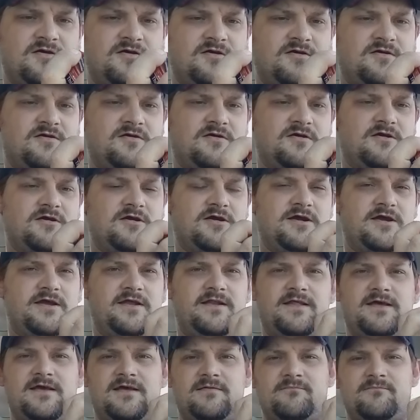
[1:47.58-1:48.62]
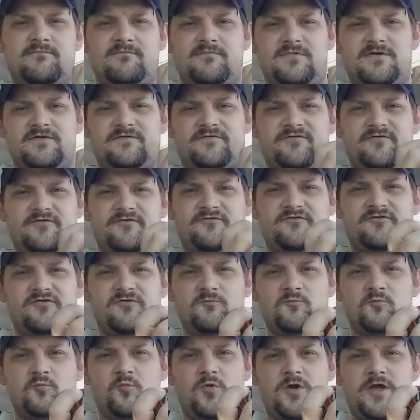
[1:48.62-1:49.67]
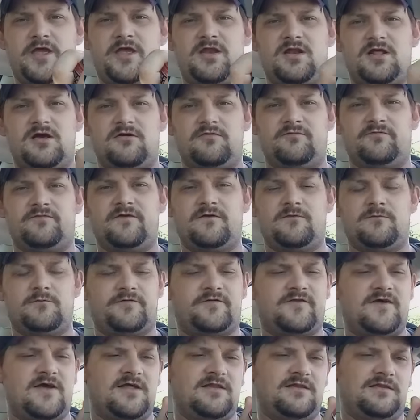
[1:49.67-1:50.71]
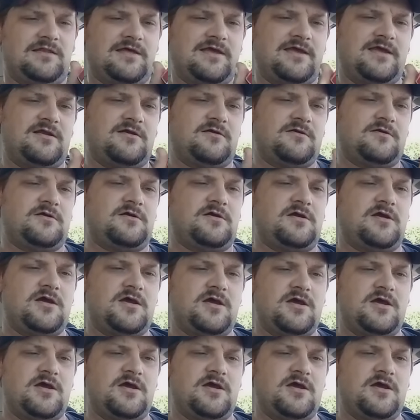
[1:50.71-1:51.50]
All right, that message can wait. I'll deal with that later.